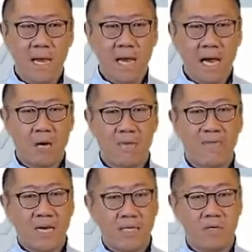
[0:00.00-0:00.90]

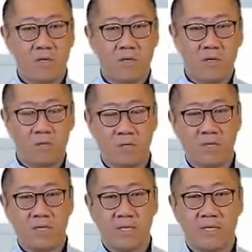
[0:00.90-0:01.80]
However, it's not all
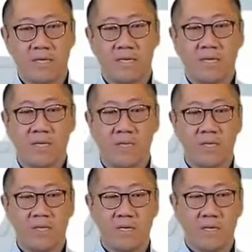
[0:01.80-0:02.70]
rosy.
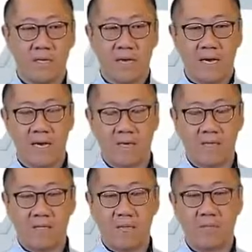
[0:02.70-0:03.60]
Sustainability
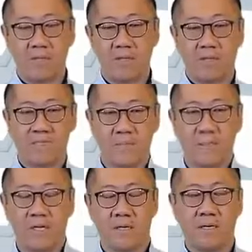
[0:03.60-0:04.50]
has positives,
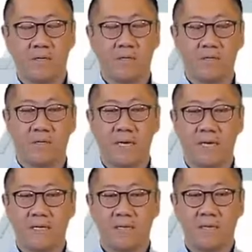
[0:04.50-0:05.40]
but it also
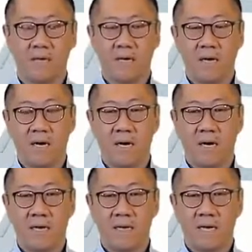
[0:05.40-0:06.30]
has
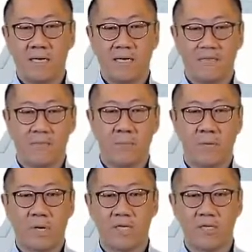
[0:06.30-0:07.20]
negatives and
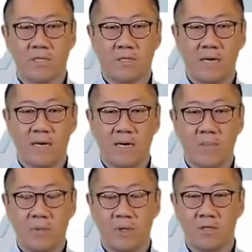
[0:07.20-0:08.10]
pressures that
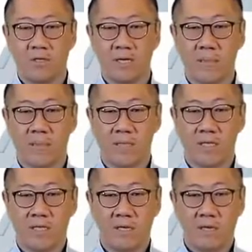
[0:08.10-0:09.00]
are put onto
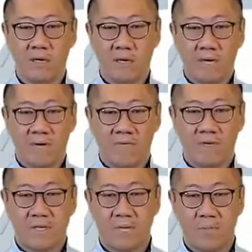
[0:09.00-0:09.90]
companies.
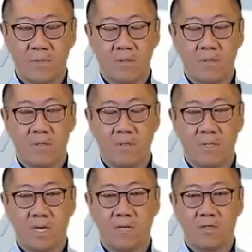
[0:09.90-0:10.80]
For example,
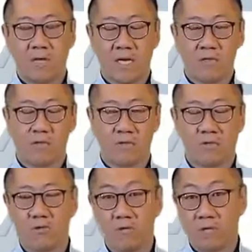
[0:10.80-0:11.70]
extra
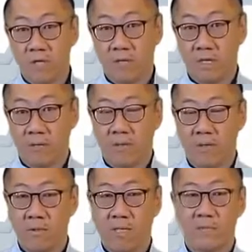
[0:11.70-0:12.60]
scrutiny
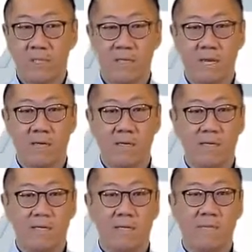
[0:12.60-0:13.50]
around labor
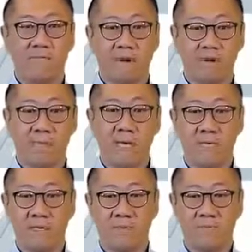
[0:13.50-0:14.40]
standards,
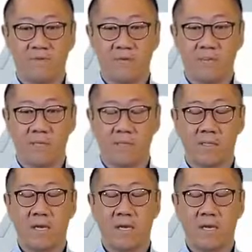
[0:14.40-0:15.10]
environmental performance.